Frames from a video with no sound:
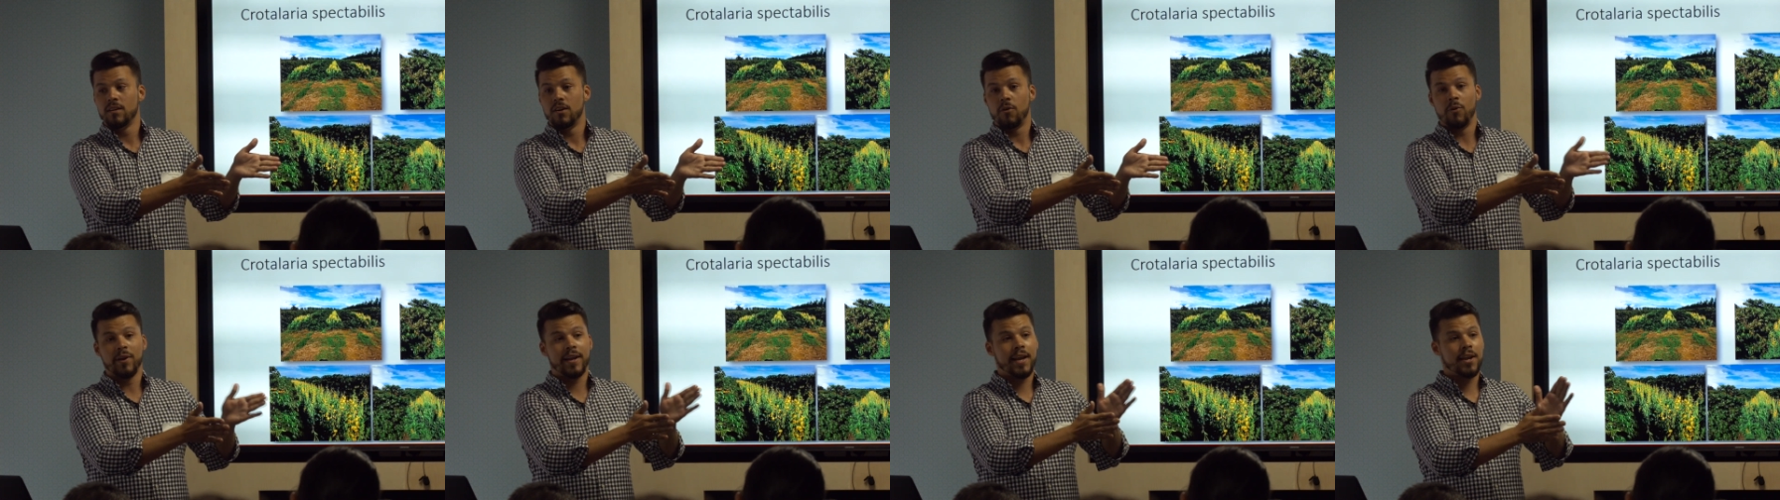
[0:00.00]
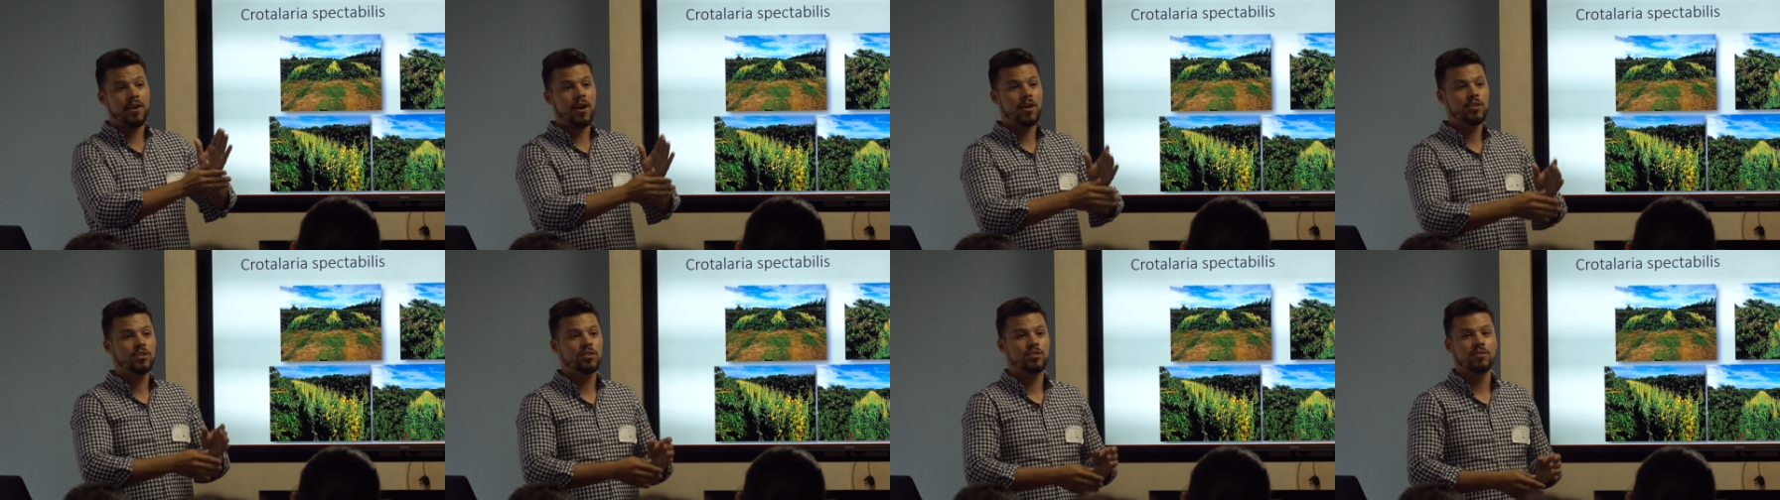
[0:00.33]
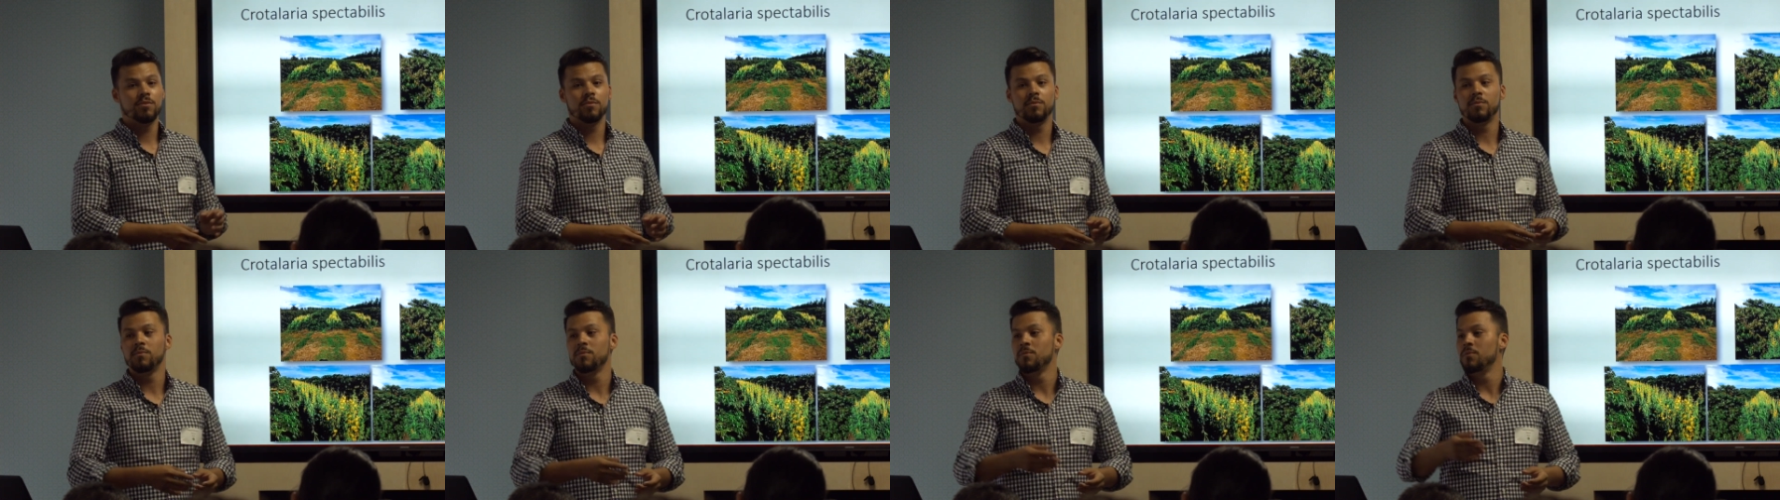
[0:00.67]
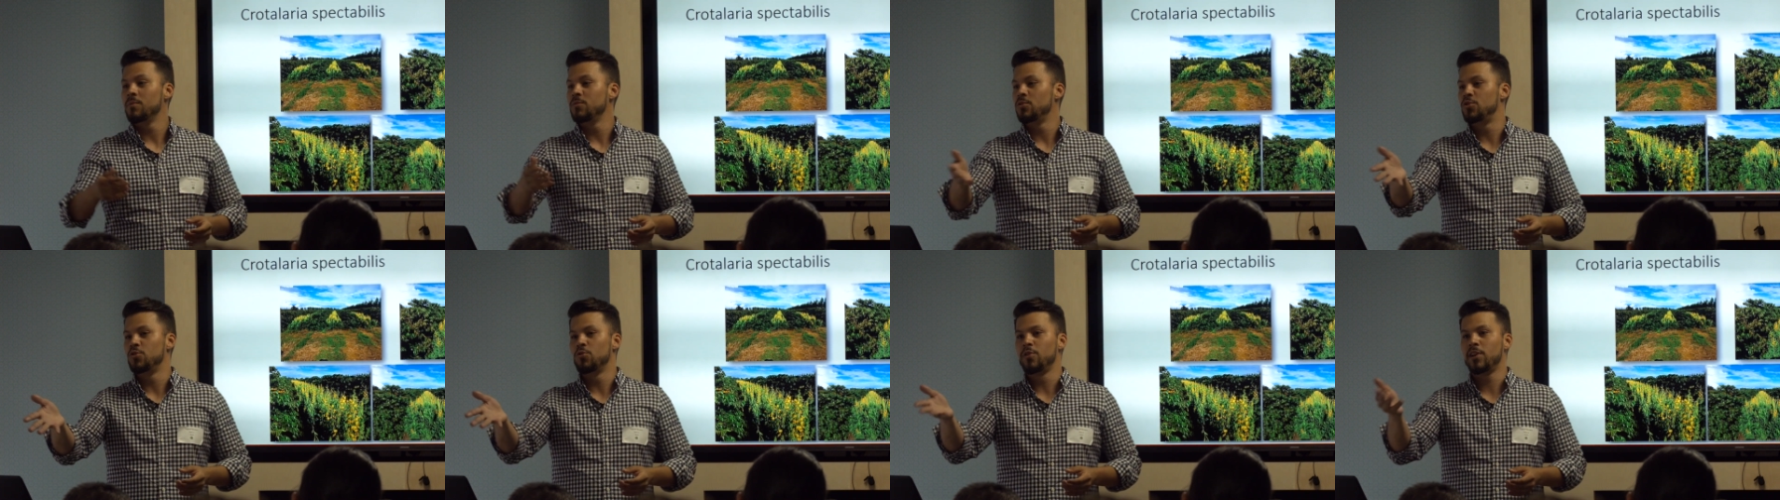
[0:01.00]
We cannot
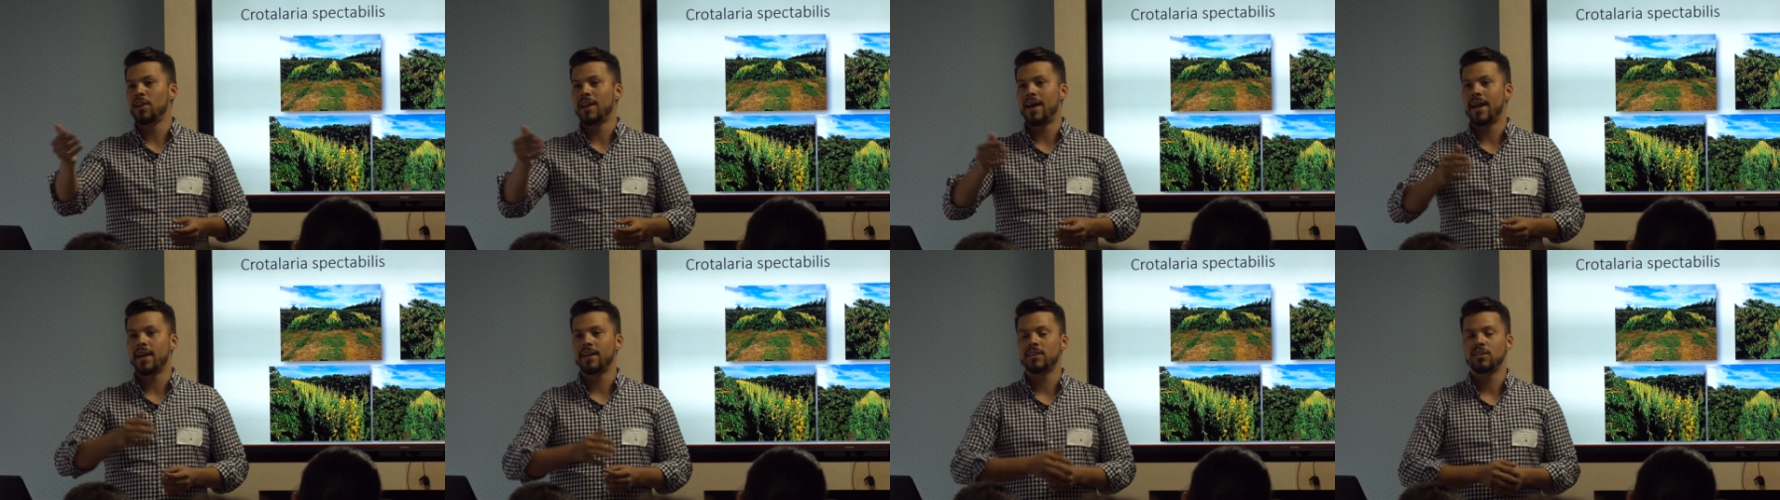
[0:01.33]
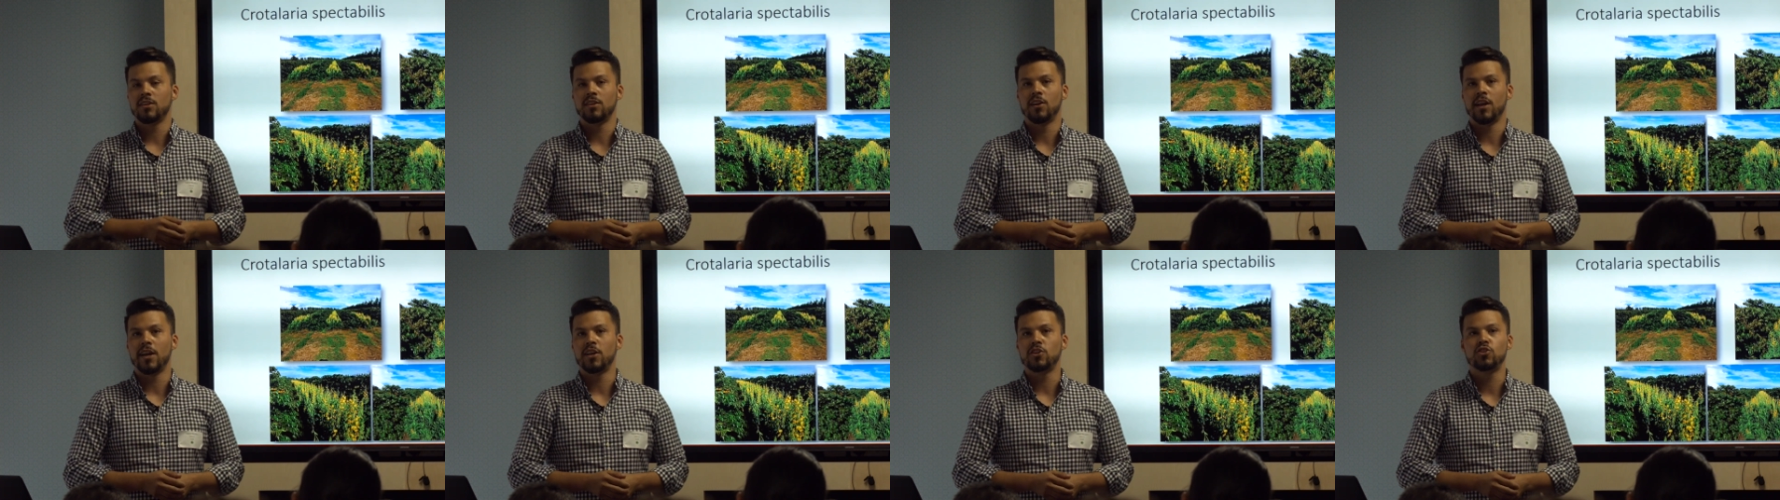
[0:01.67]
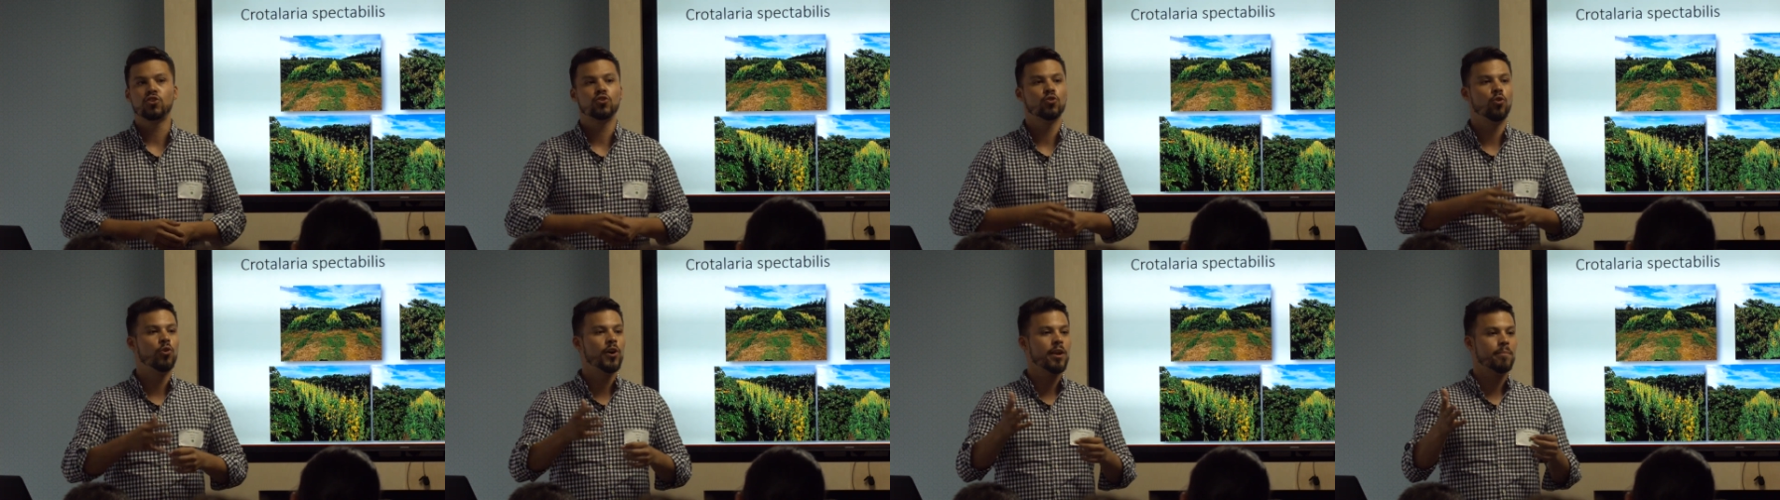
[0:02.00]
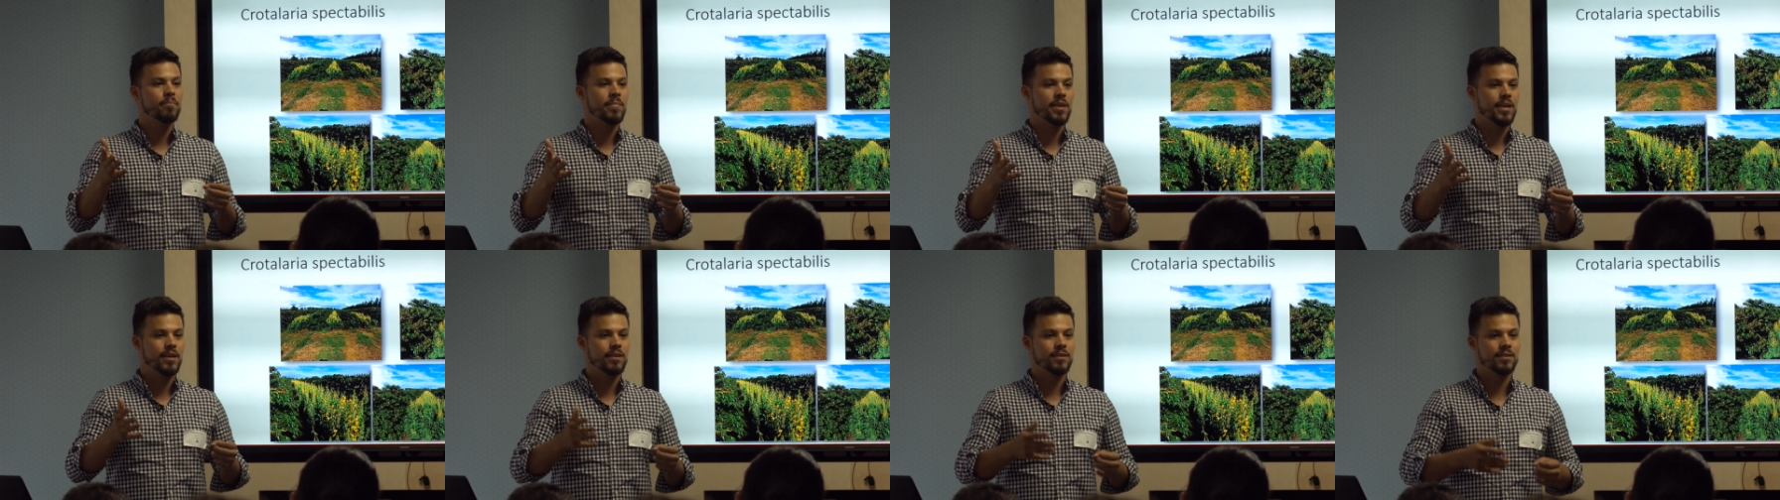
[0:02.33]
Dewey likes like
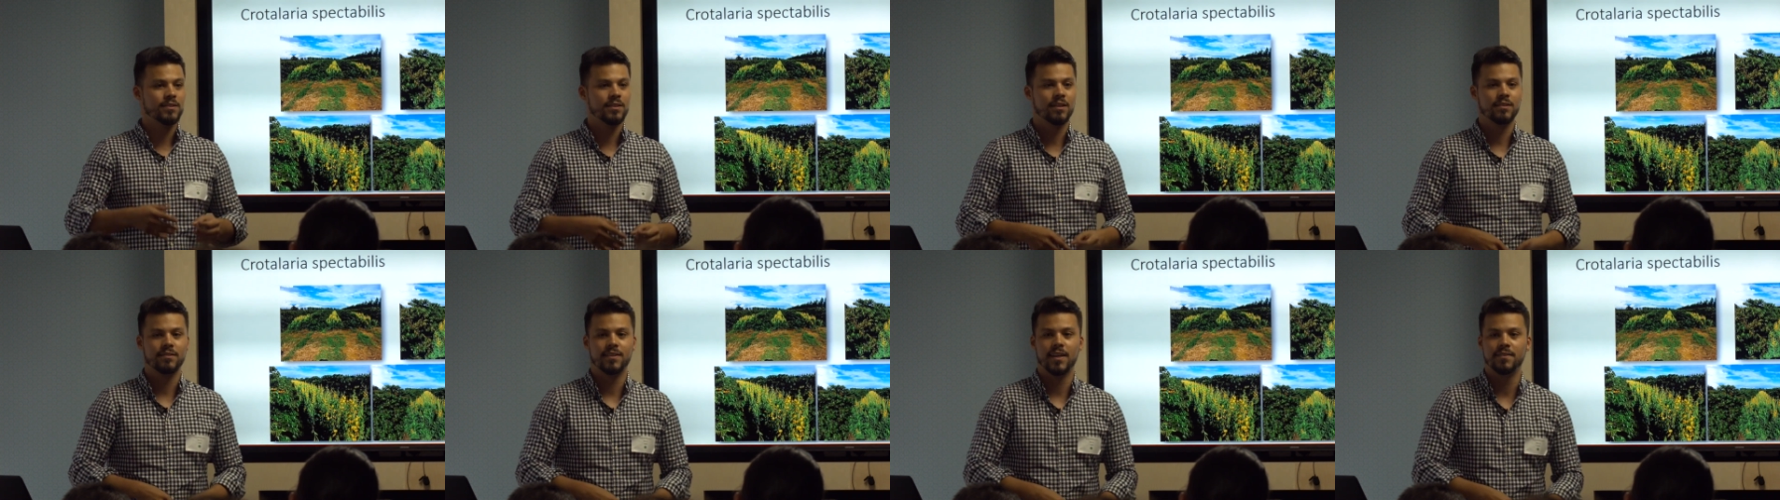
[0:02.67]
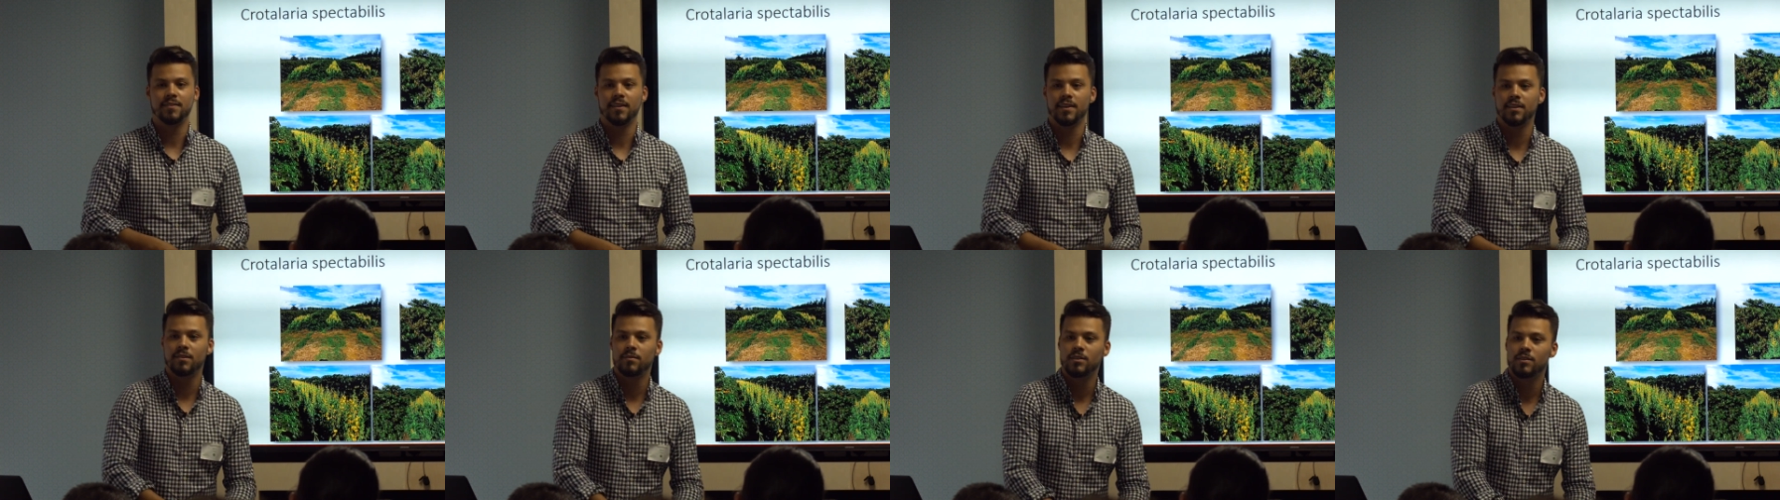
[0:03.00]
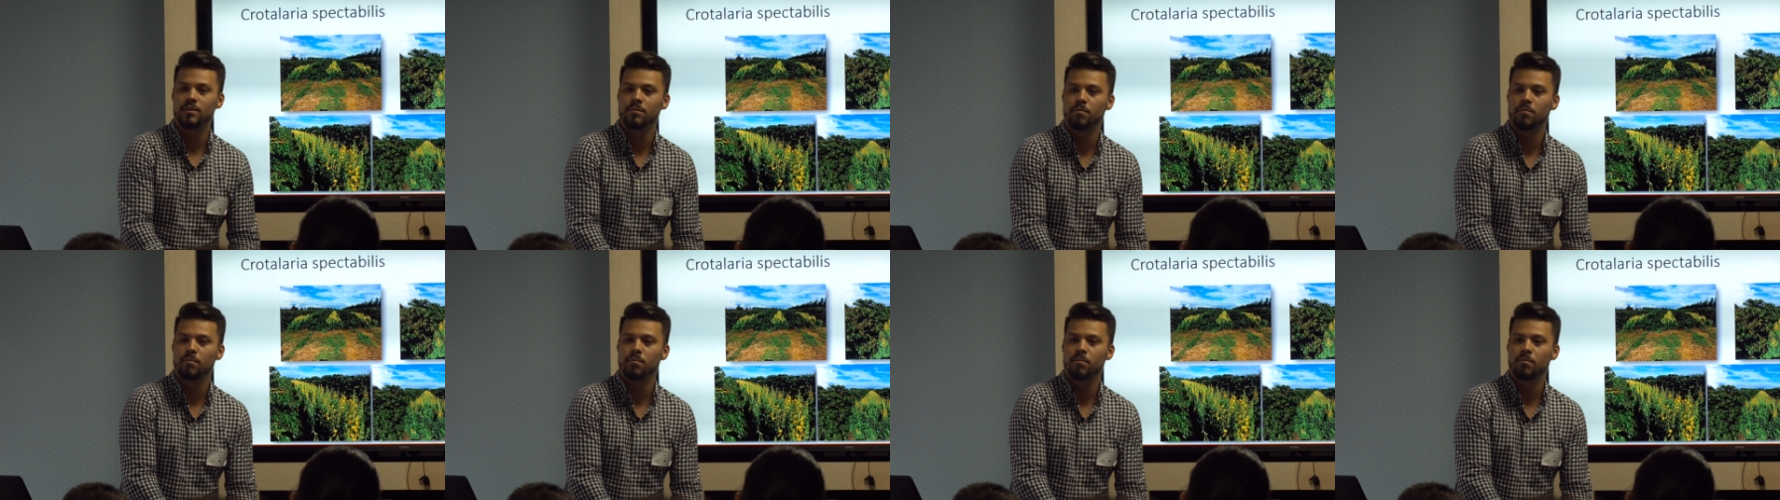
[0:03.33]
soybeans that they